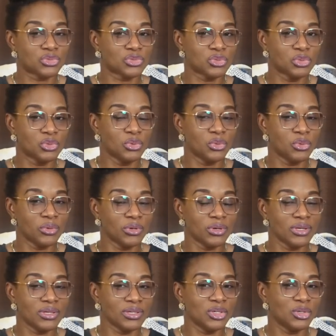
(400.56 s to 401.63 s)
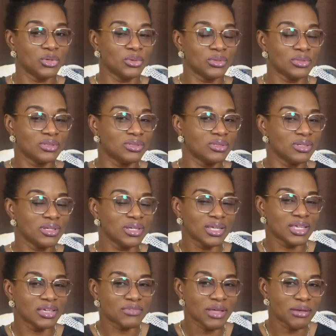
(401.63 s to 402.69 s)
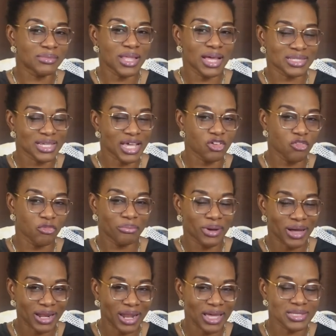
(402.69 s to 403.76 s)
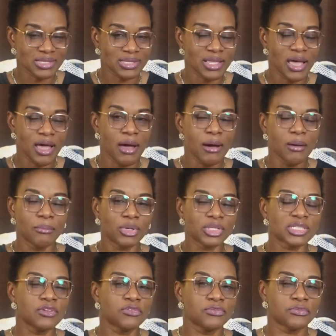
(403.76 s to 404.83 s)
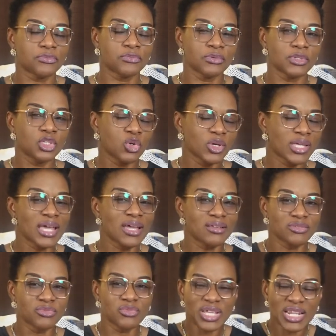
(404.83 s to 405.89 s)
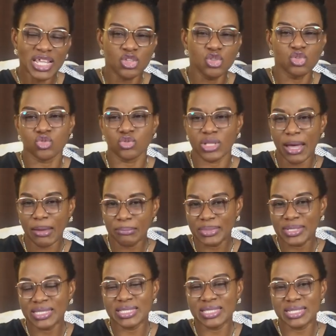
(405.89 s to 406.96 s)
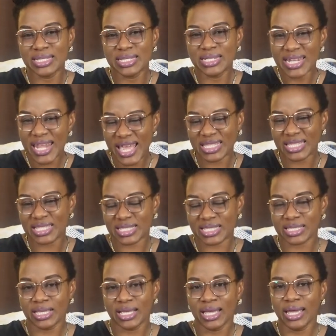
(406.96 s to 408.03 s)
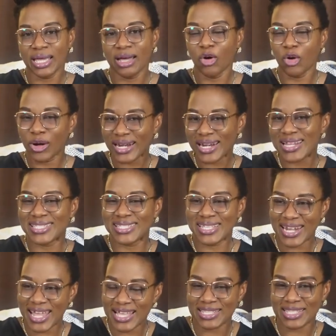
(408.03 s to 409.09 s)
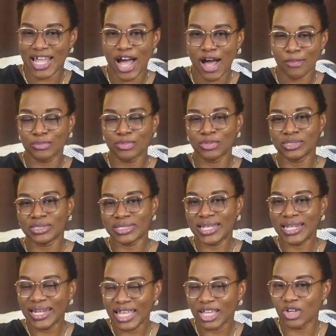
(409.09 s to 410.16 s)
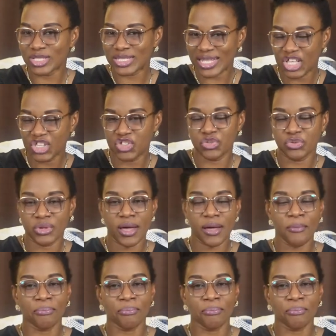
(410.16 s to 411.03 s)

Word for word: to, you know, give them that kind of balance. But if you get really used to that busyness or craziness that happened in Lagos, Nigeria,